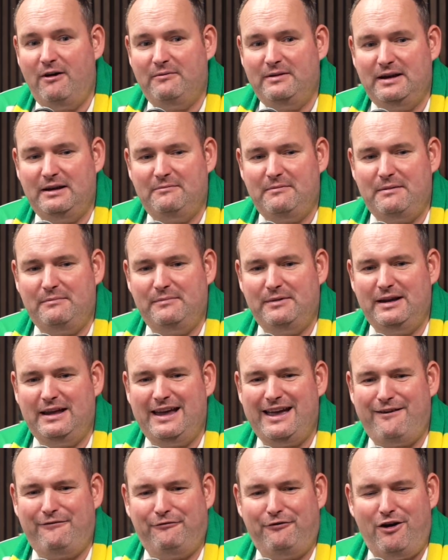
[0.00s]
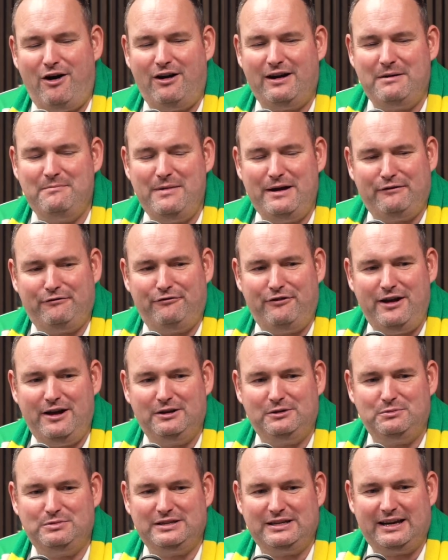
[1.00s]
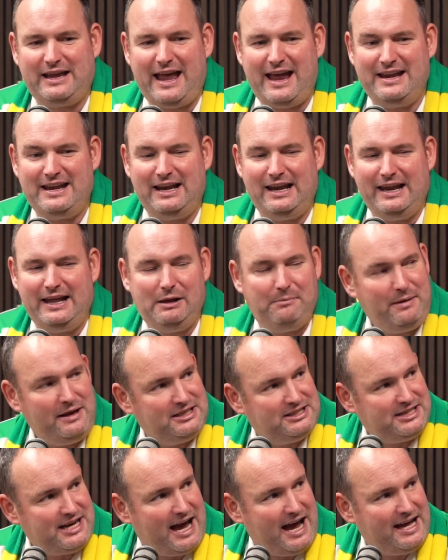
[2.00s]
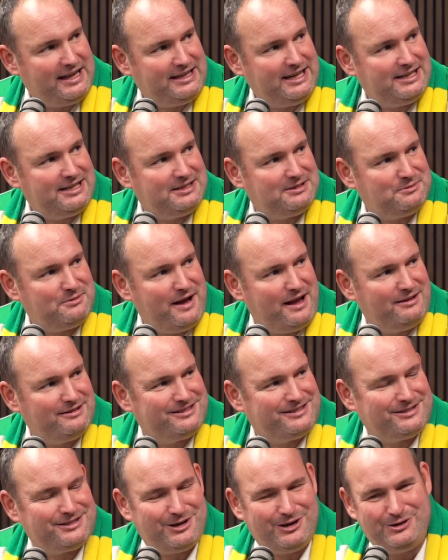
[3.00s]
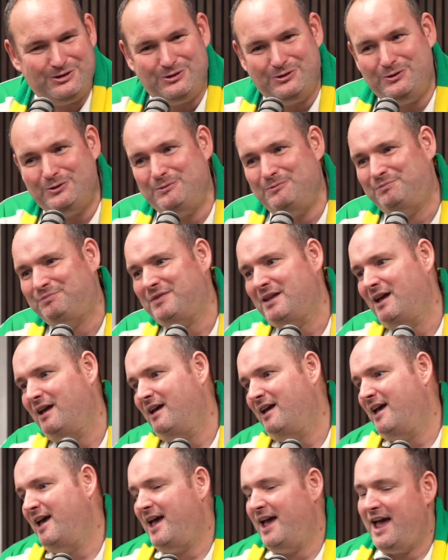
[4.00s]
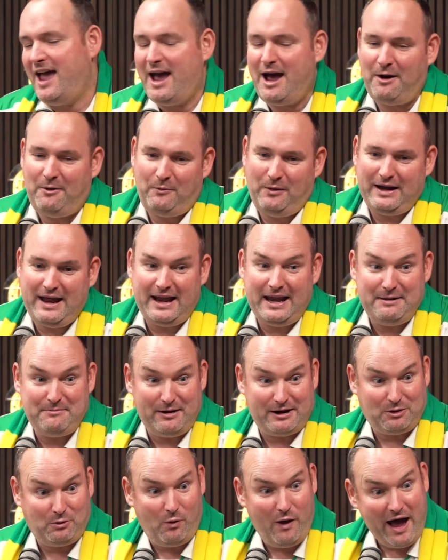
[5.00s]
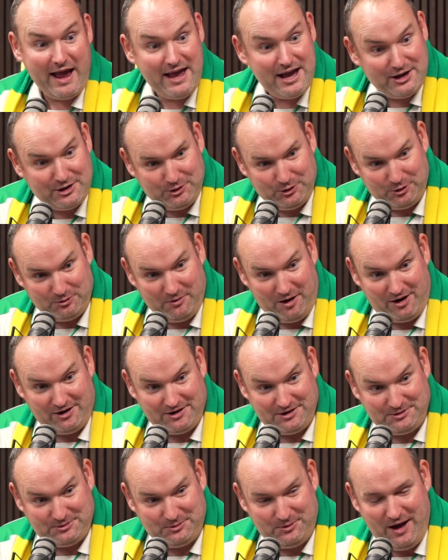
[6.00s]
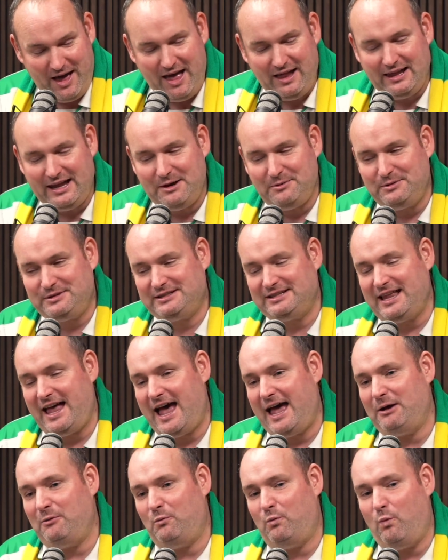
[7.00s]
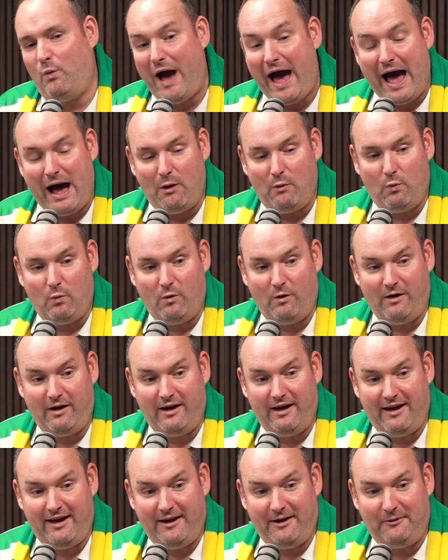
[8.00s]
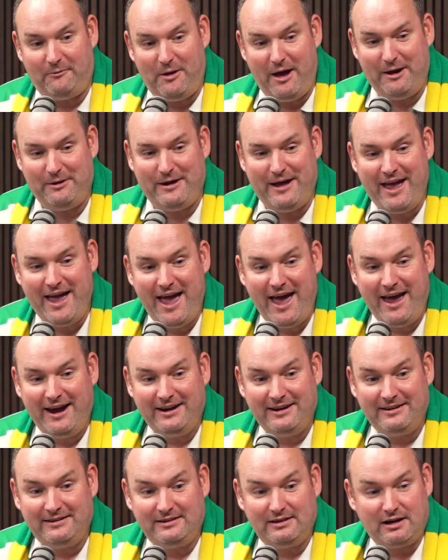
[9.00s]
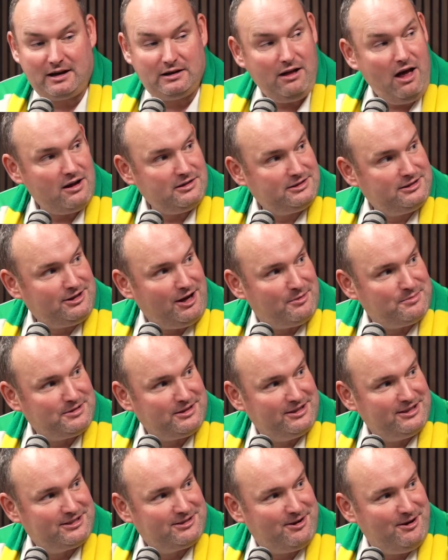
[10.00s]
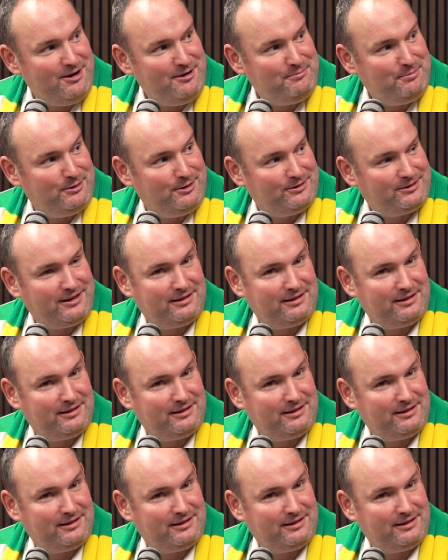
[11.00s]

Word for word: I mean, I thought the midfield was getting a little bit jaded as well. So when I think Maguire come on as well, it was like, wow. The clock stops on the scoreboard.